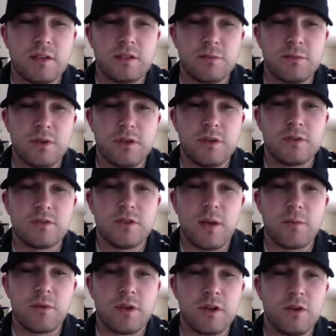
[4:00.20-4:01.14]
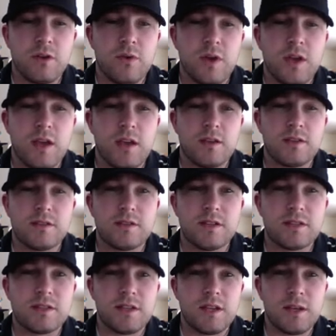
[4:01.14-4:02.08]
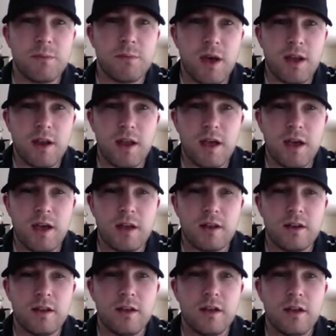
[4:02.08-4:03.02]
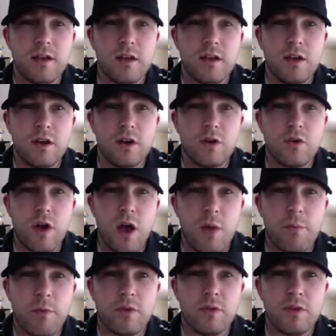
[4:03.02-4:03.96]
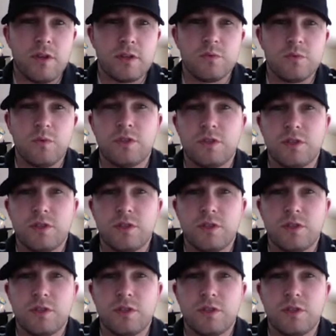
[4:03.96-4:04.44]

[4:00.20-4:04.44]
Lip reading: to me, so I'm gonna do a 16:9 crop on this, which